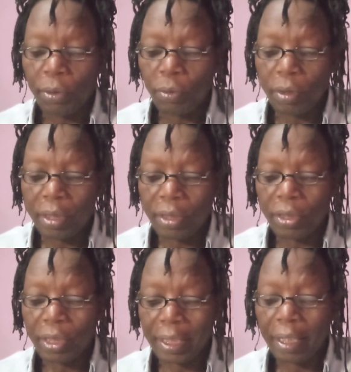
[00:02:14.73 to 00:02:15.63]
which
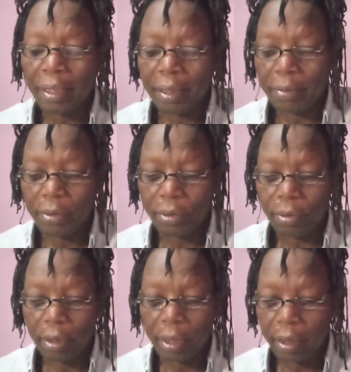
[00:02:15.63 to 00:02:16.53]
is 10 times
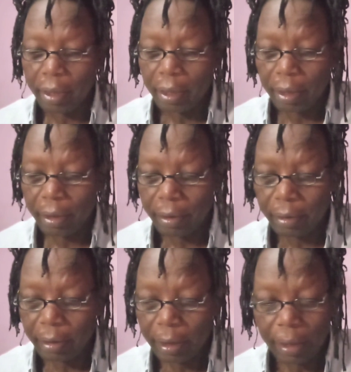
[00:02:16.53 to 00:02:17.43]
stronger.
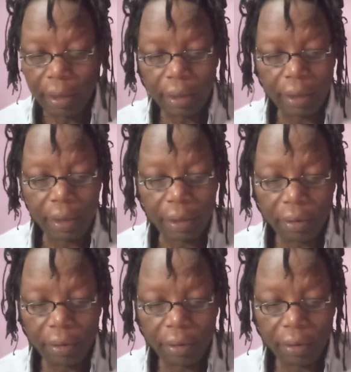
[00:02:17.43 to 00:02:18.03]
The